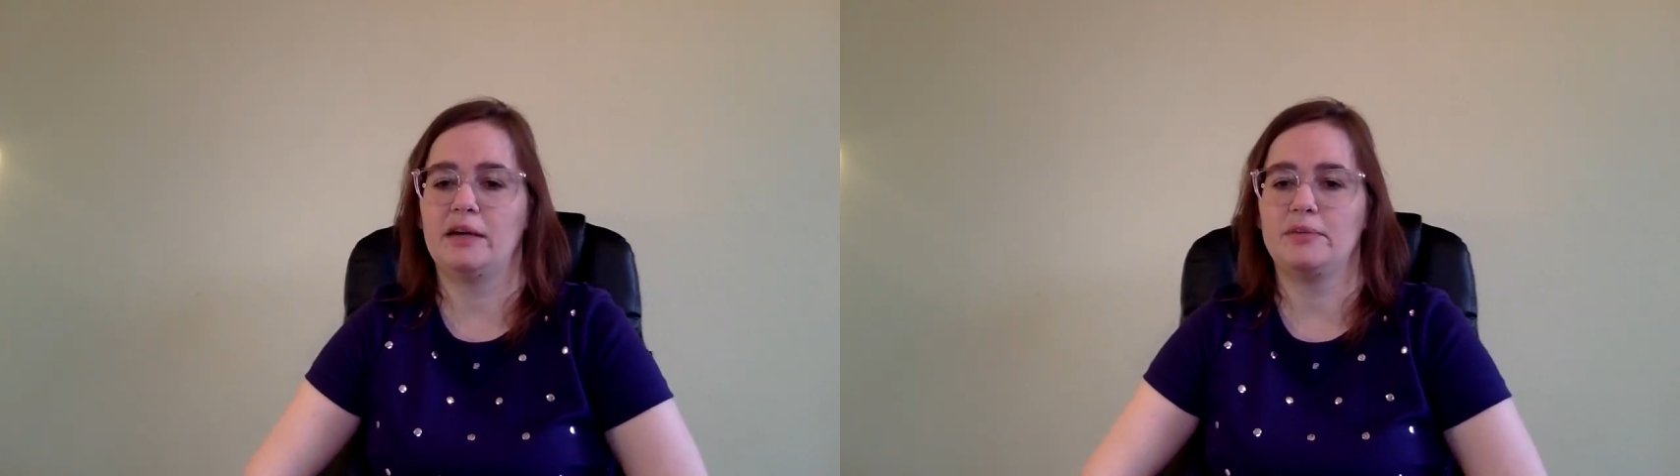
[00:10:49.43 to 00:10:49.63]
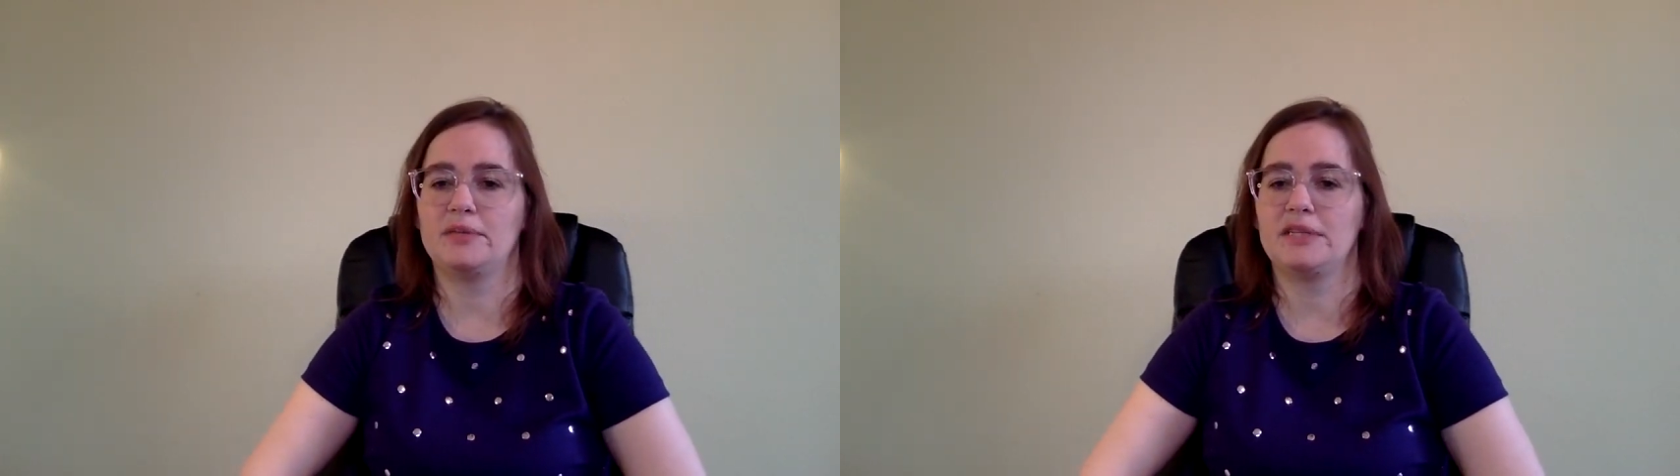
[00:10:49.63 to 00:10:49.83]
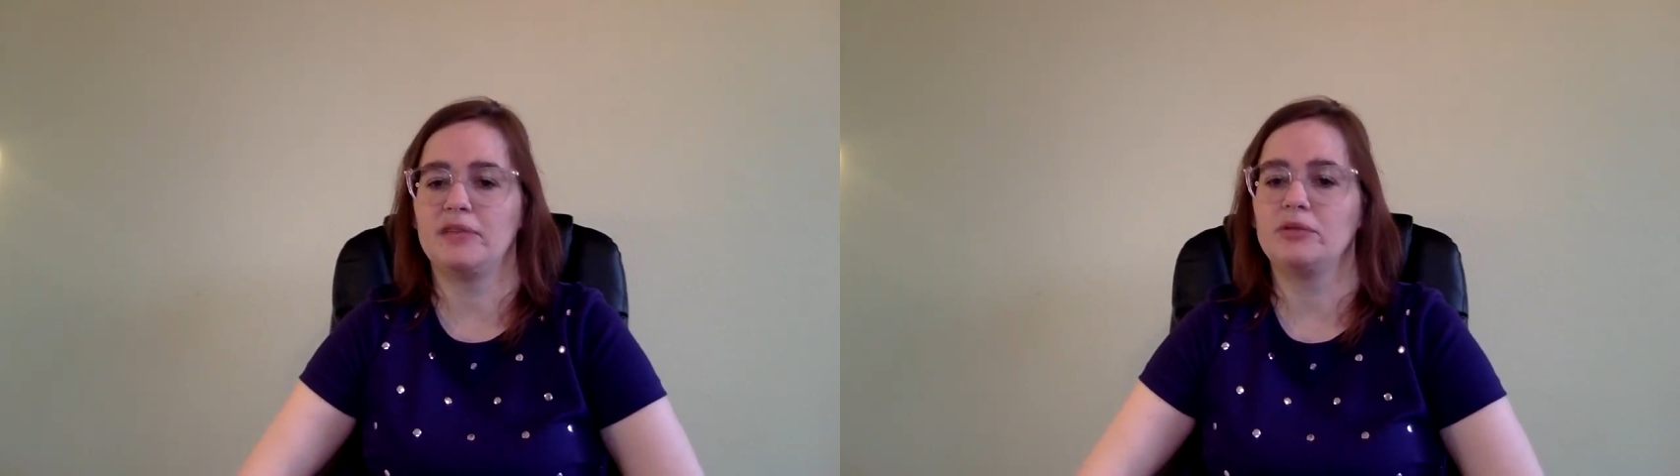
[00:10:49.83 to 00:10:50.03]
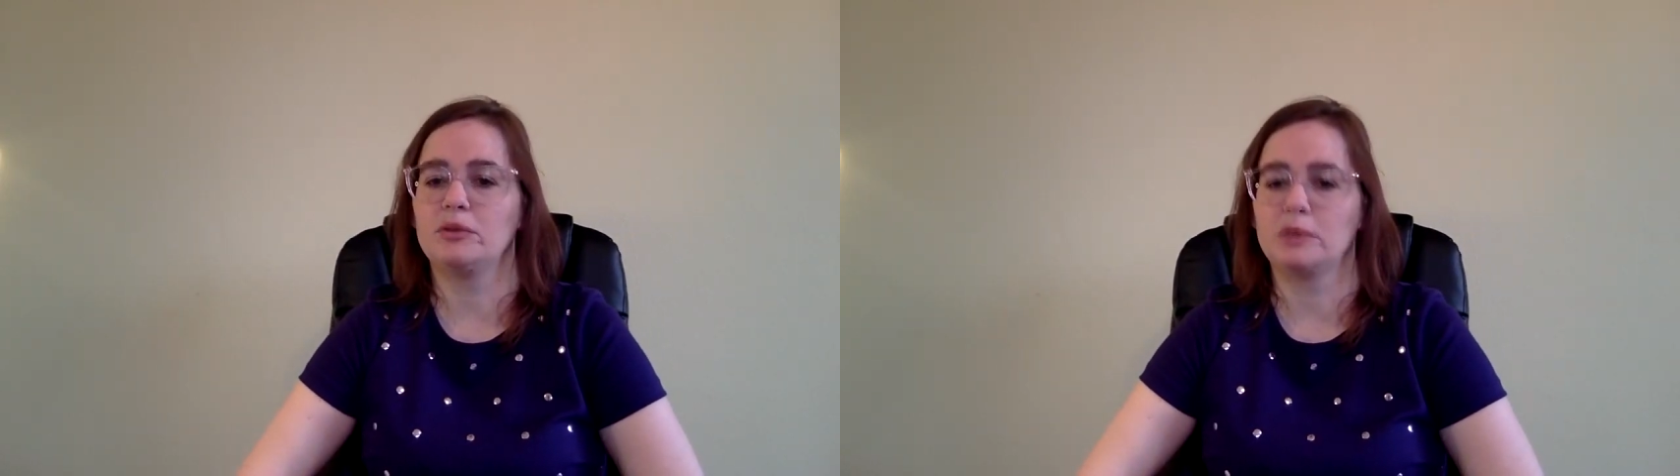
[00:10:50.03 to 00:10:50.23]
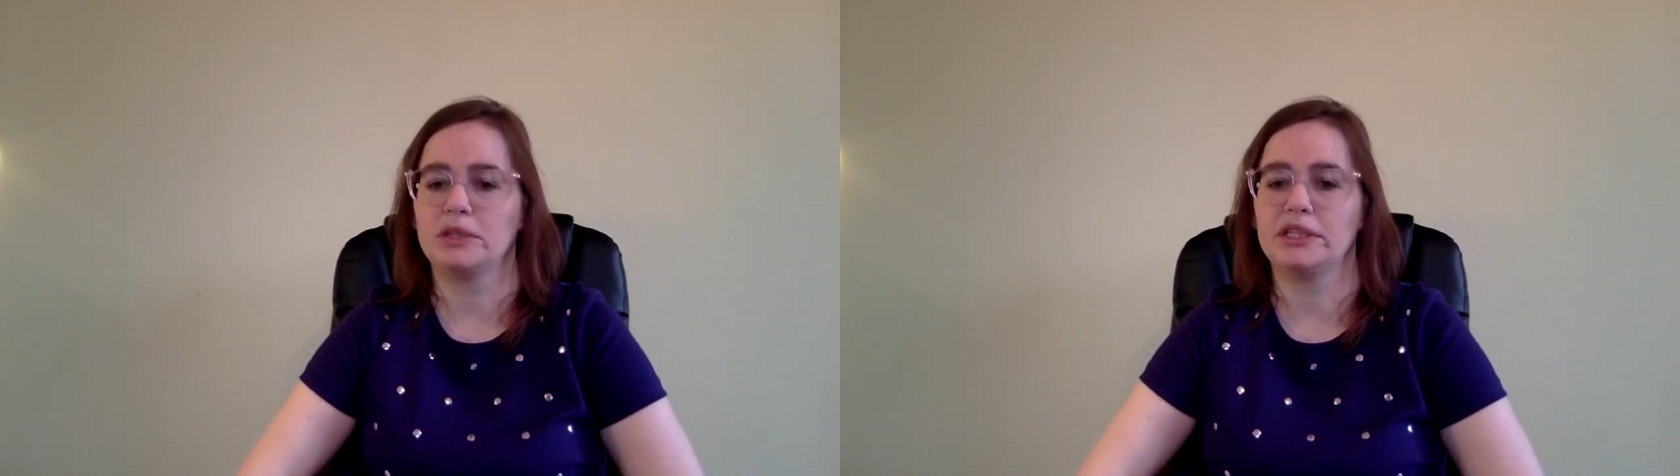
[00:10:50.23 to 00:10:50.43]
several
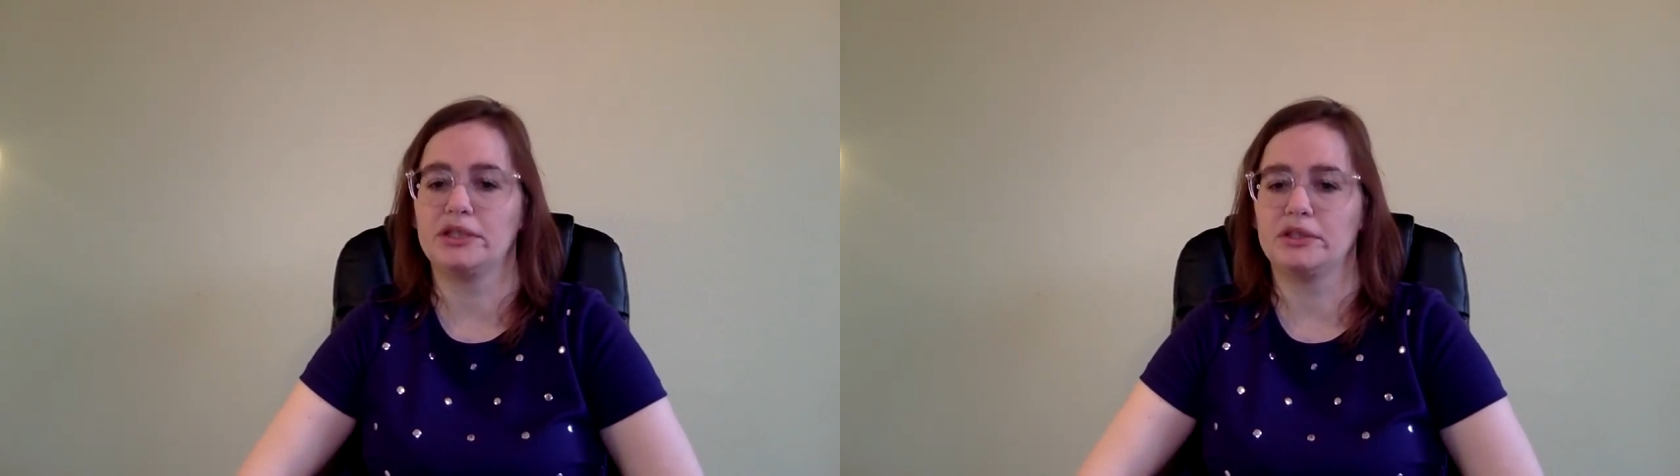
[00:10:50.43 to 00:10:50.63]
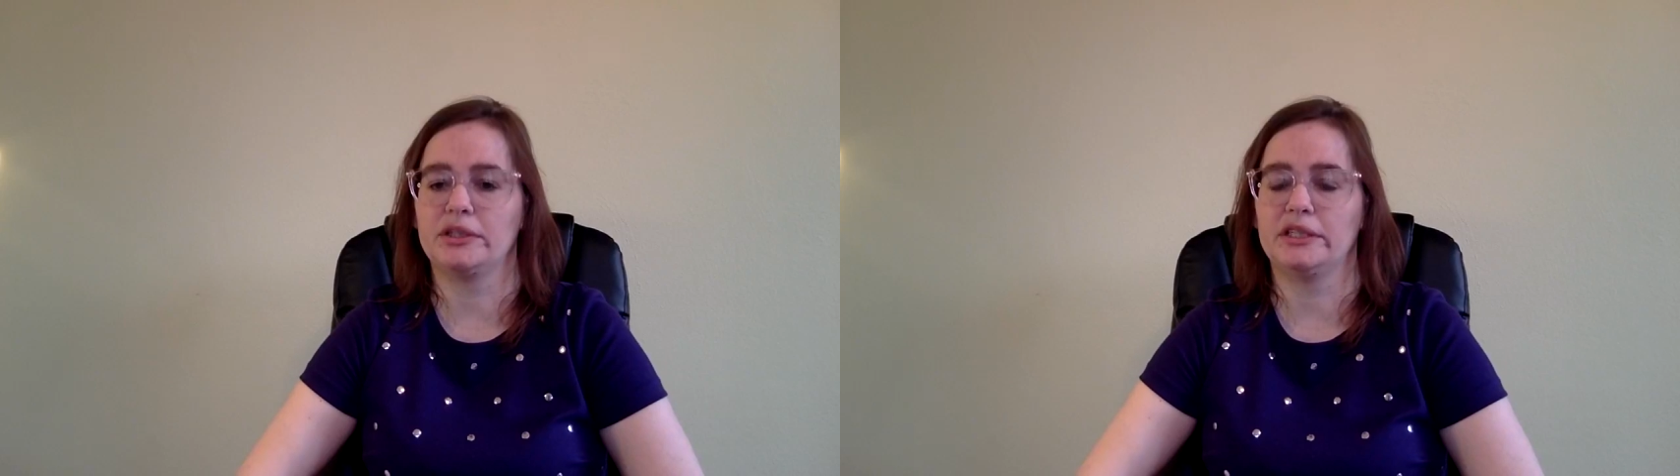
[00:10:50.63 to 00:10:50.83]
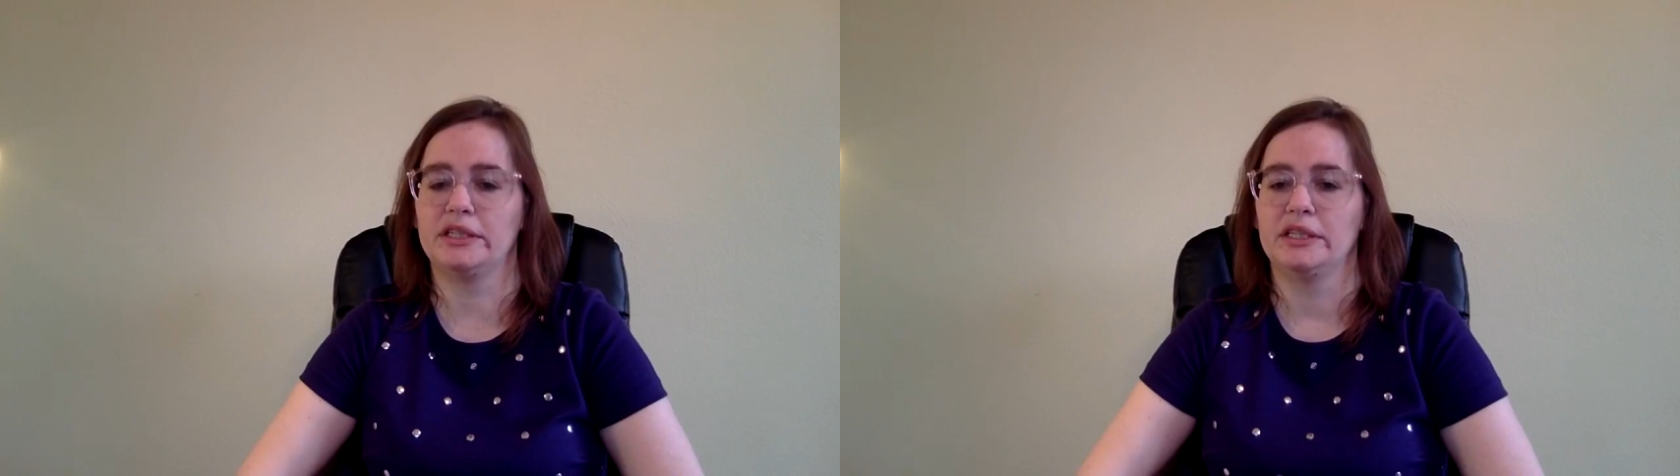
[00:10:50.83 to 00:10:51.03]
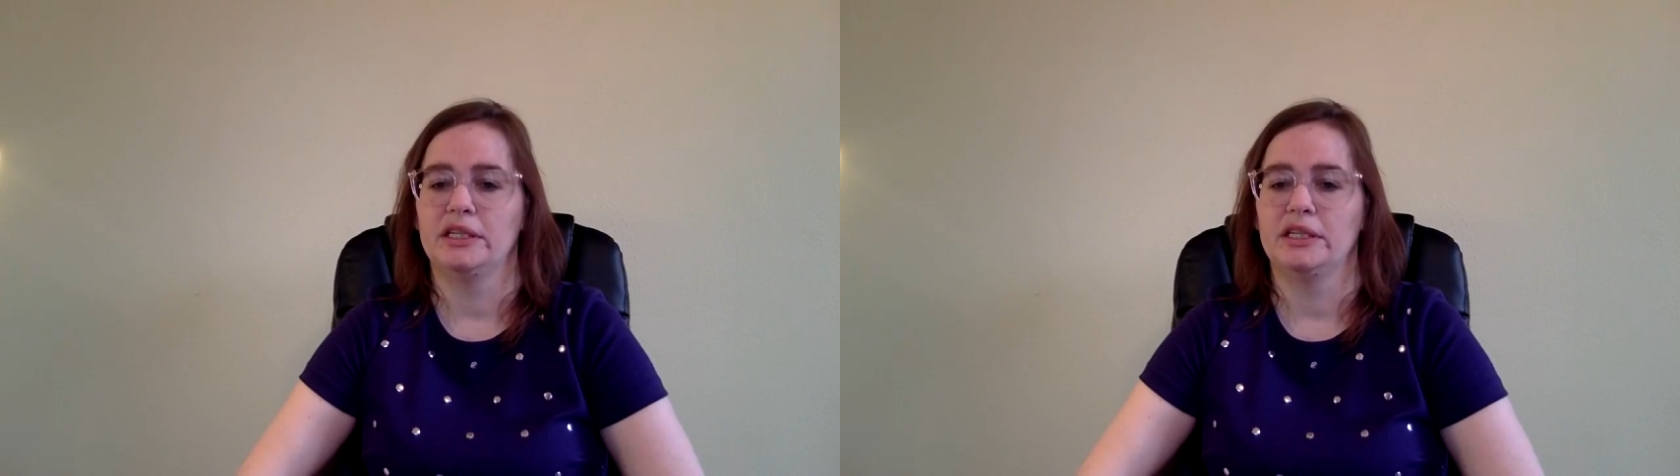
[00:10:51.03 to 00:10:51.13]
really good